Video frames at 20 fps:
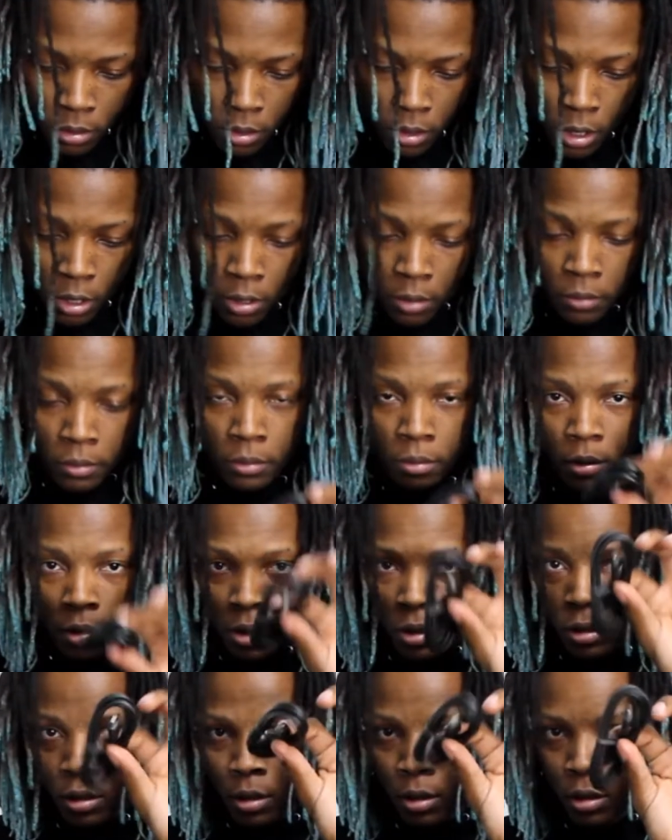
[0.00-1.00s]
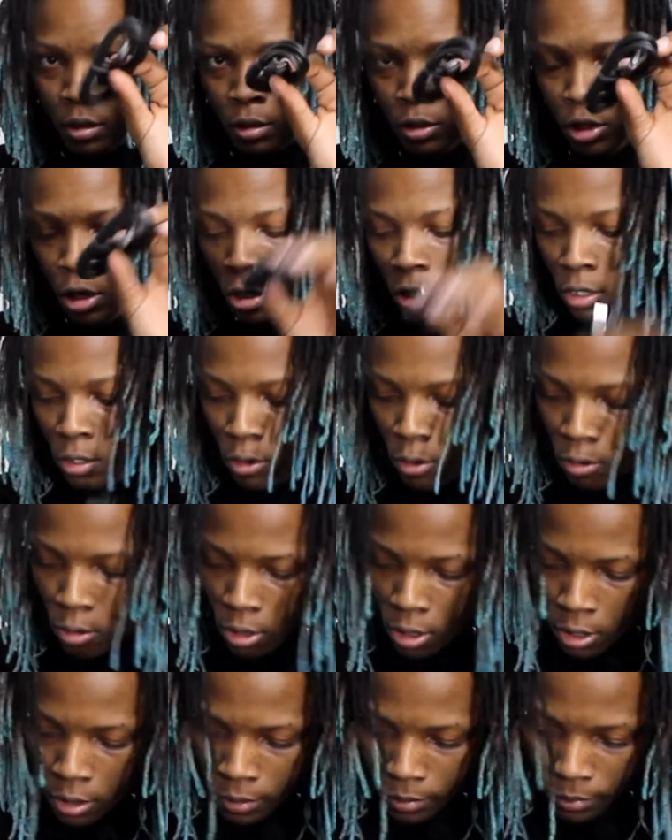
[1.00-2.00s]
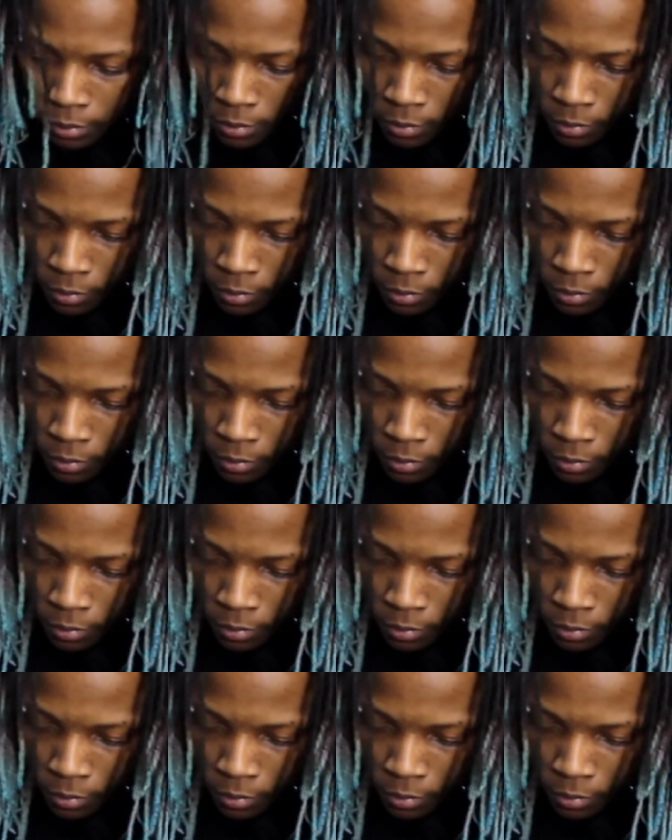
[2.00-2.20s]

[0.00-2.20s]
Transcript: So here's a charger cord.